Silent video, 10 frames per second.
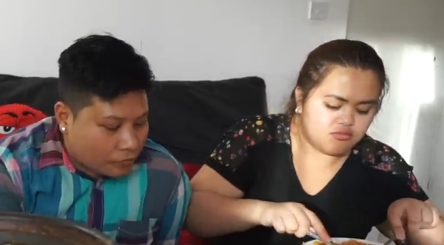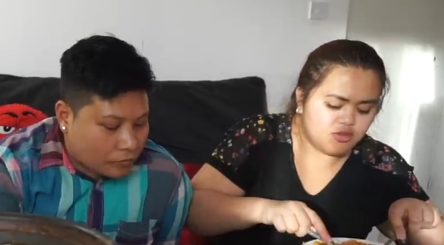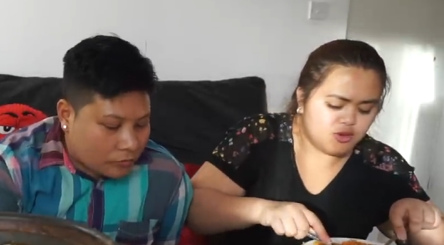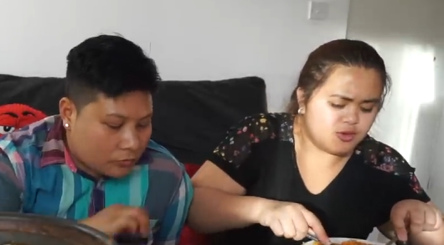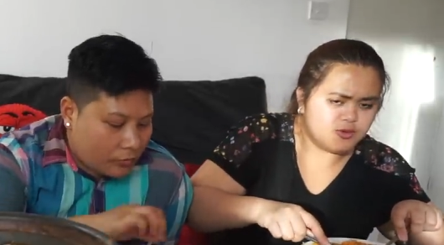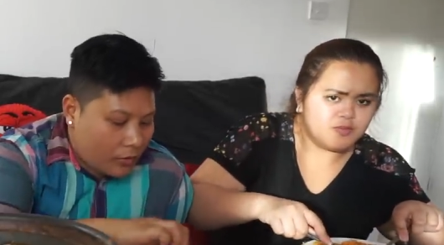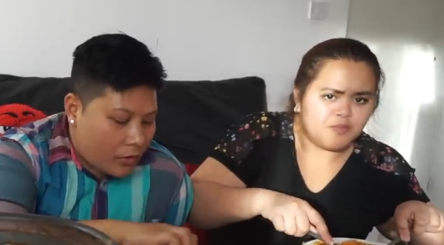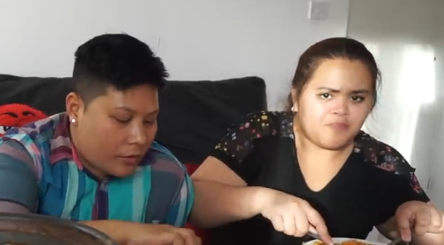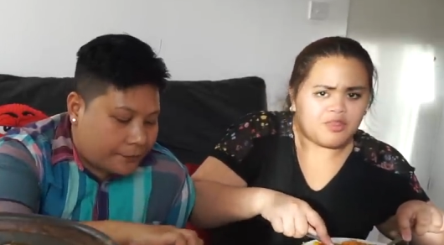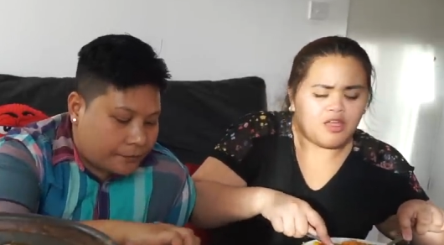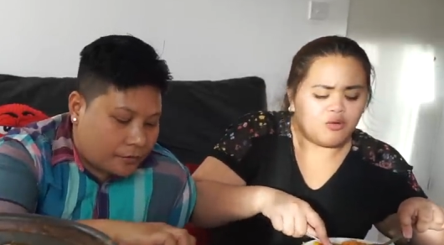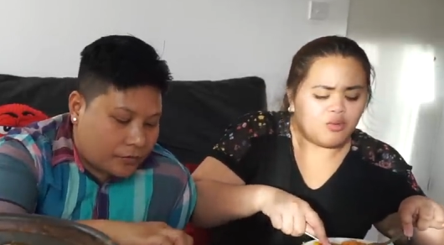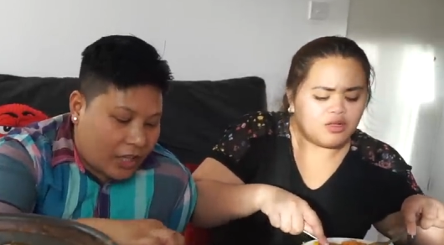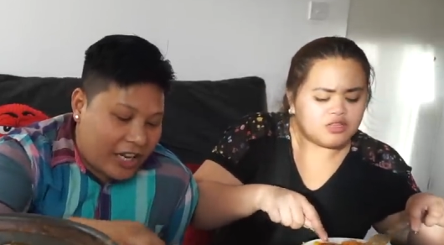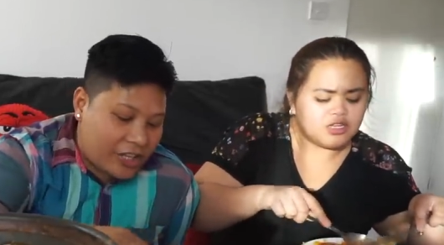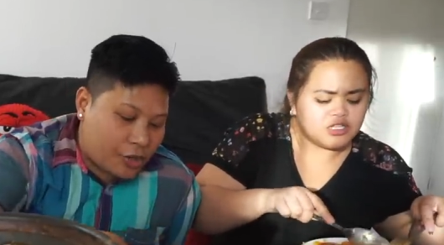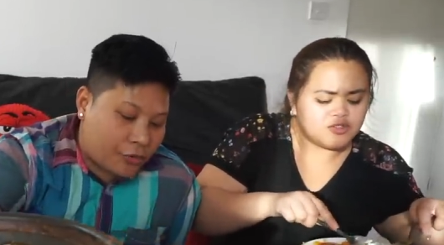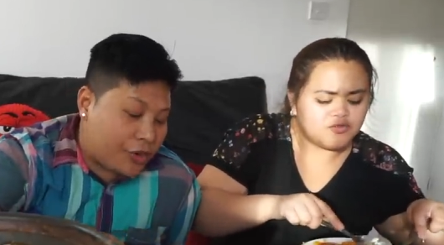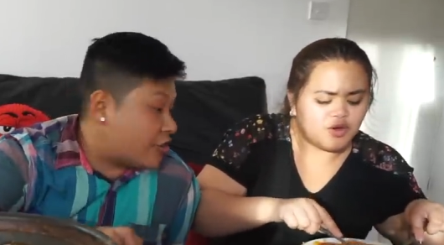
Speaker 1: no. Yeah, one Unless you're rich,